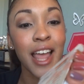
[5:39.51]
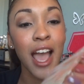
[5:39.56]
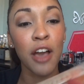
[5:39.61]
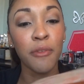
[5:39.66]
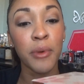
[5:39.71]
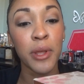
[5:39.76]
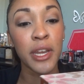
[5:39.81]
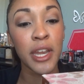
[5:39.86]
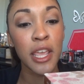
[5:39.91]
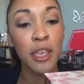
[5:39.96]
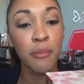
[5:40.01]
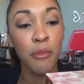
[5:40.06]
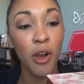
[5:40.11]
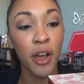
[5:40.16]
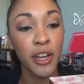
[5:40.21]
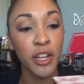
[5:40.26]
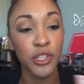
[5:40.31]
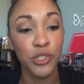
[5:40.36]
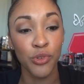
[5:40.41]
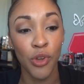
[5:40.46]
have a name
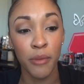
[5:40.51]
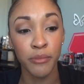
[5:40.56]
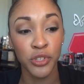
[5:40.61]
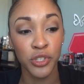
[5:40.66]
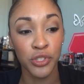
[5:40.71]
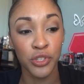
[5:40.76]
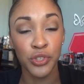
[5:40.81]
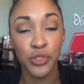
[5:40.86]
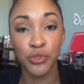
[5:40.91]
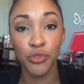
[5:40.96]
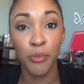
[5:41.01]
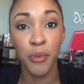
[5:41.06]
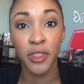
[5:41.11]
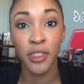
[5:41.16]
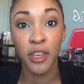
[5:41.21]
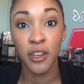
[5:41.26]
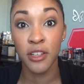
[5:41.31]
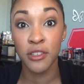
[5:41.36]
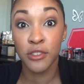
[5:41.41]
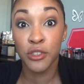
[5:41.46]
on it, so I'm just assuming
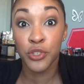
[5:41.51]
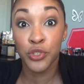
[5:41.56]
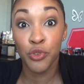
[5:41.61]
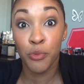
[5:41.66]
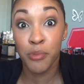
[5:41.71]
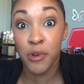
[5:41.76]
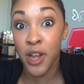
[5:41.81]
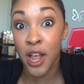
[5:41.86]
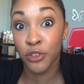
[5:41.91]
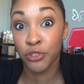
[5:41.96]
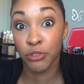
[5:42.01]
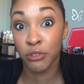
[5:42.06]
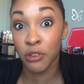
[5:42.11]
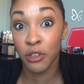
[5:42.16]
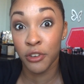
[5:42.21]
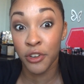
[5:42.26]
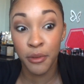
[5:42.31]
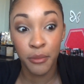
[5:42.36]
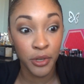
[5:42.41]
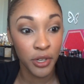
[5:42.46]
that it's the Supernatural
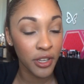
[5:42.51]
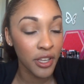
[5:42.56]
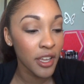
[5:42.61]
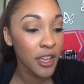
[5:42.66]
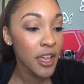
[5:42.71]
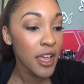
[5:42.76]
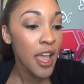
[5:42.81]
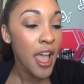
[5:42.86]
coloring book.